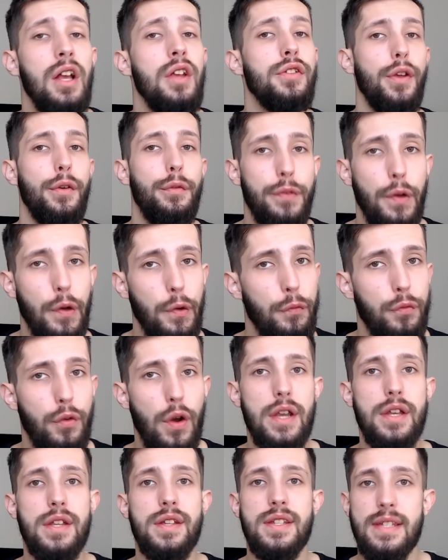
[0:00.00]
so feel
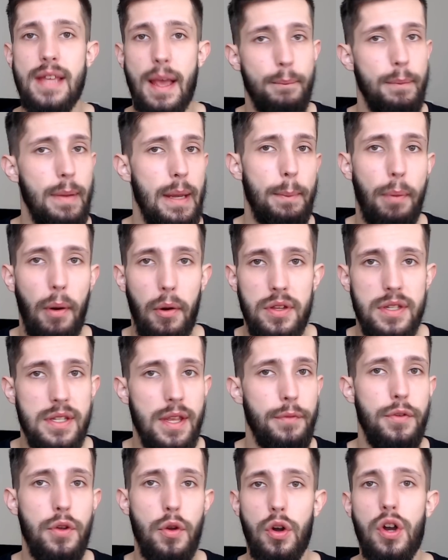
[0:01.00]
free to send me products
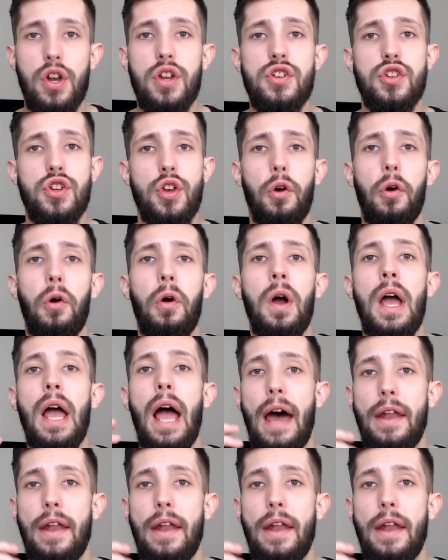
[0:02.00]
if you're unsure,